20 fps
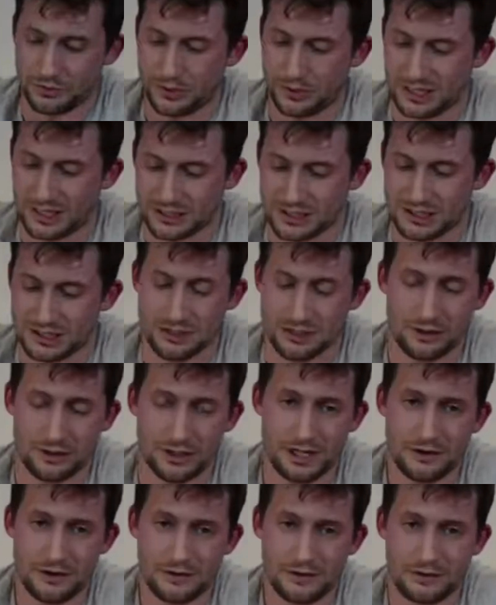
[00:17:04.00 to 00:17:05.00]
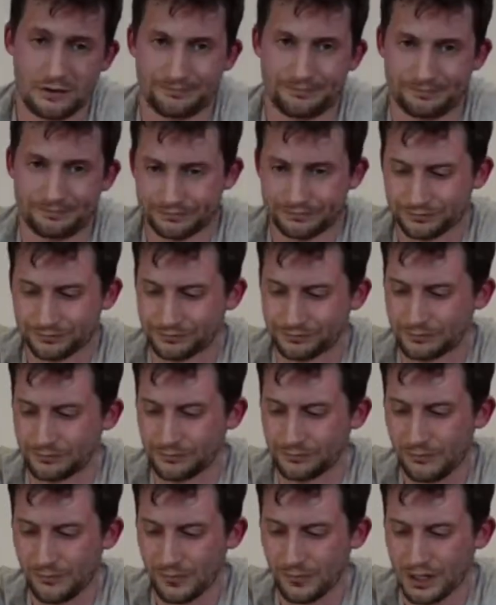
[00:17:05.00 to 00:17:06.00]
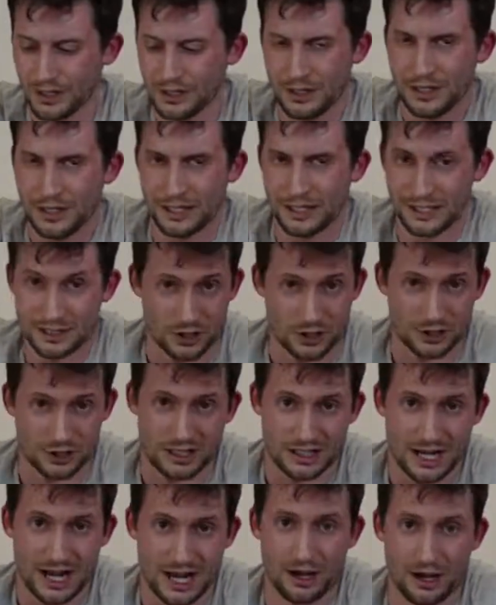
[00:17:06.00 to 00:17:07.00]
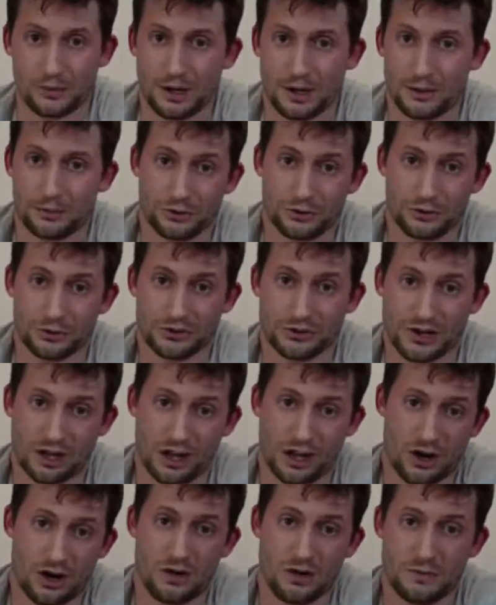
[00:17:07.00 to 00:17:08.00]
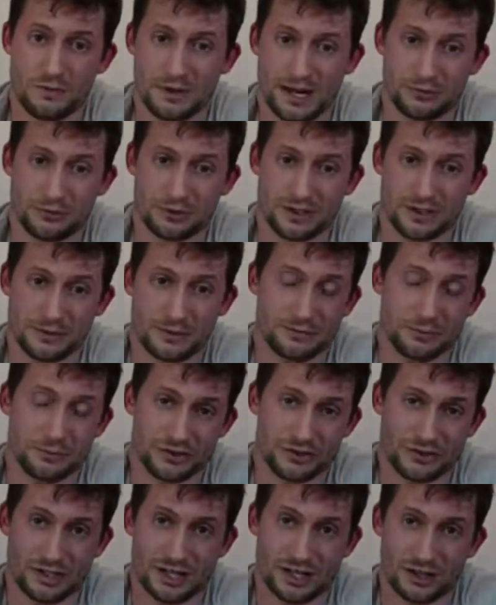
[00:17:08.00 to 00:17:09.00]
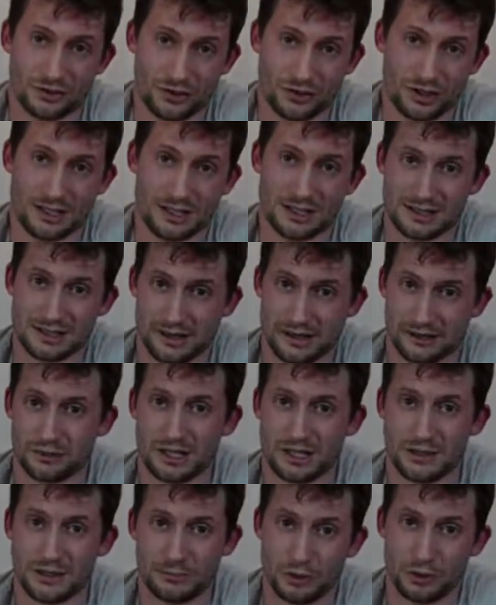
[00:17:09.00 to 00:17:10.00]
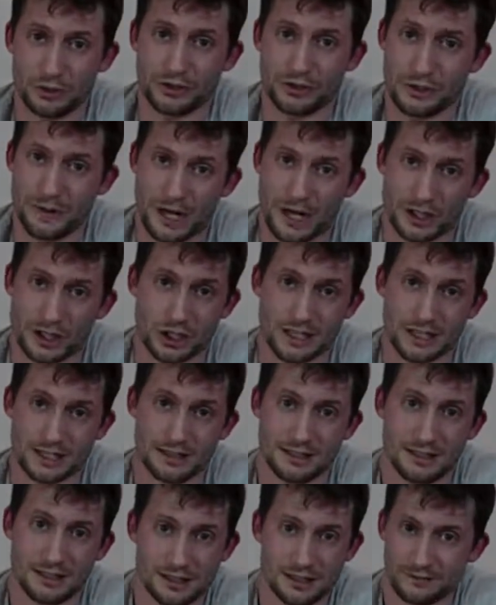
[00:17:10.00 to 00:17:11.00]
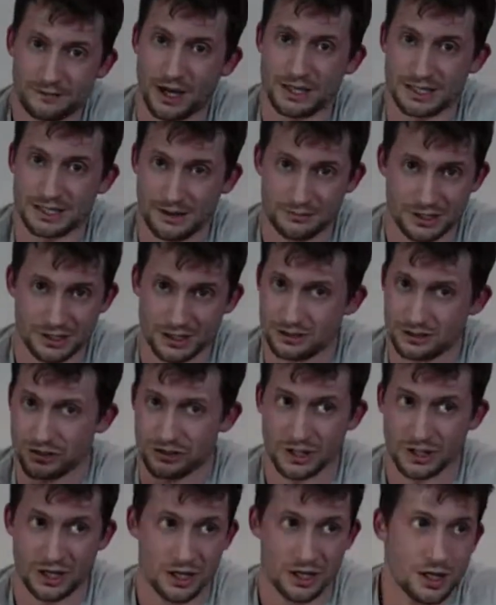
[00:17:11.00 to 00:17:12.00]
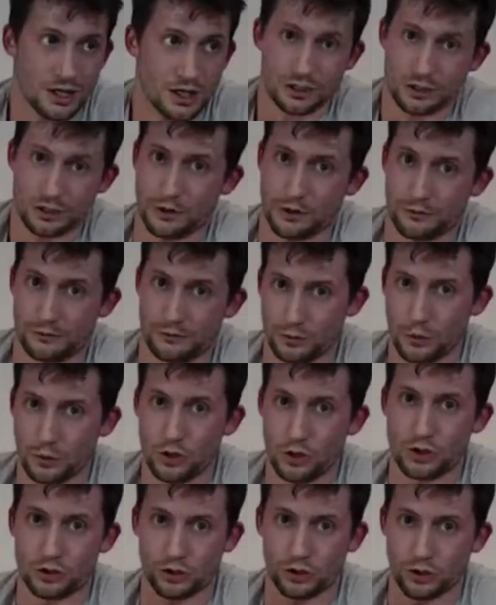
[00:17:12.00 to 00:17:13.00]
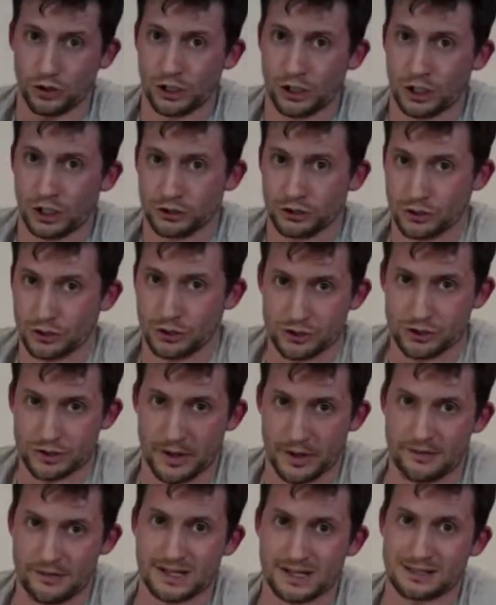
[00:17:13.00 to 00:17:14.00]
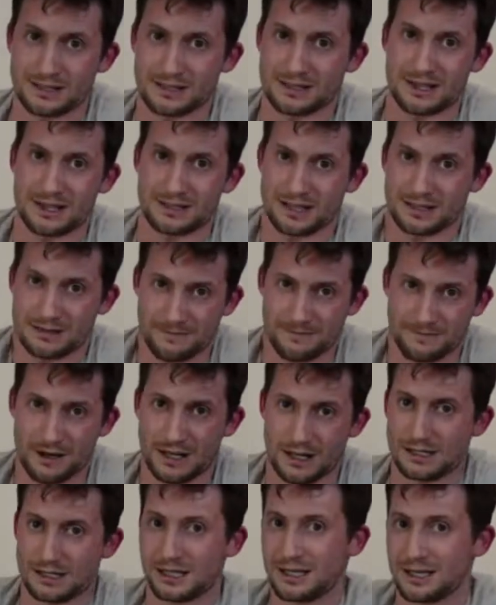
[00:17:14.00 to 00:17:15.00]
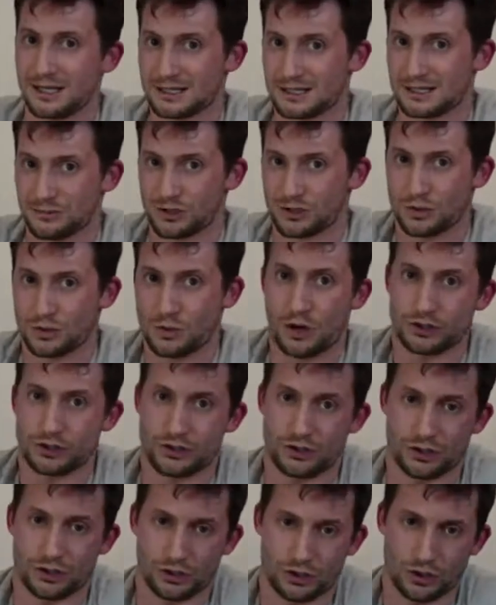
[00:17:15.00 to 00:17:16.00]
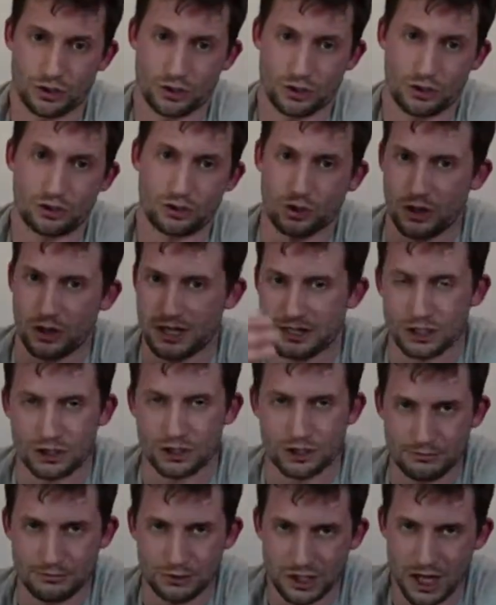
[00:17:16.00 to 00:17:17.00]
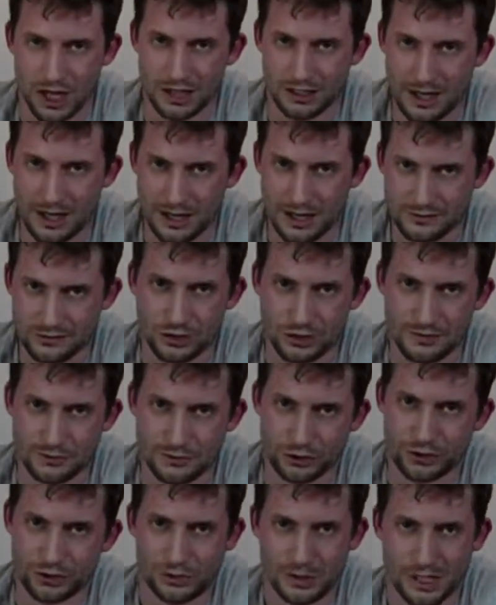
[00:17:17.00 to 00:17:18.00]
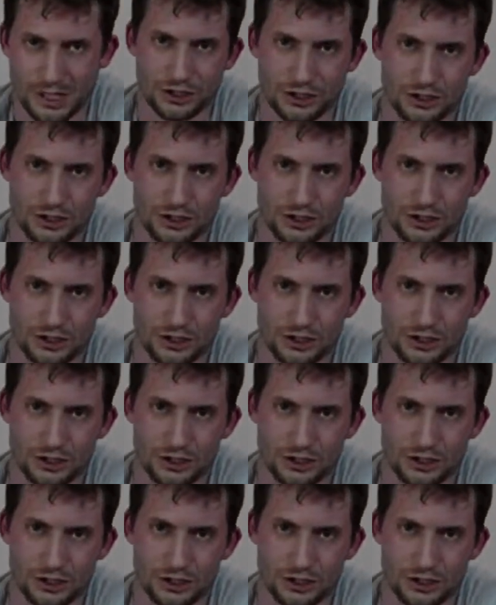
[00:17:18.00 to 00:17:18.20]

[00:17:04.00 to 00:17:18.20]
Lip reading: just not enough. Especially now where we're all stuck at home and everyone's a bit more sedentary. It's like really important that you actually find time to just go for a walk or do some other exercise like some flutter kicks, some squats. You can join in the Gymshark live stream on Twitch